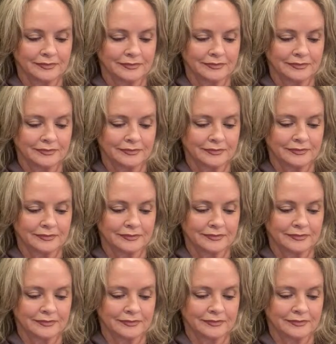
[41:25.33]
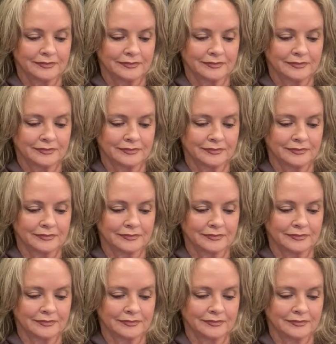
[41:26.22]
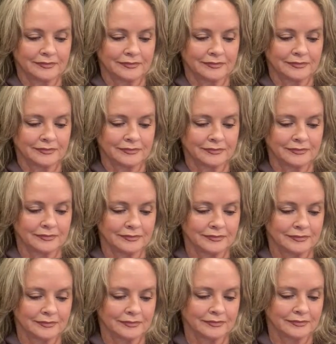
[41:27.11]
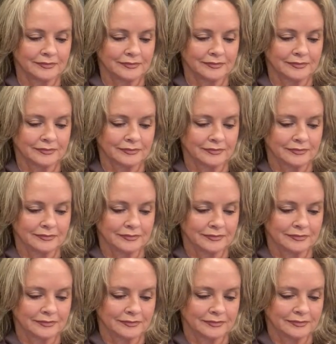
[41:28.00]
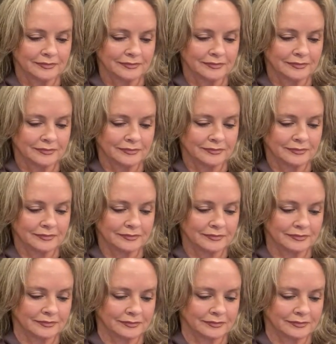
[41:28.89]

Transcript: (not speaking)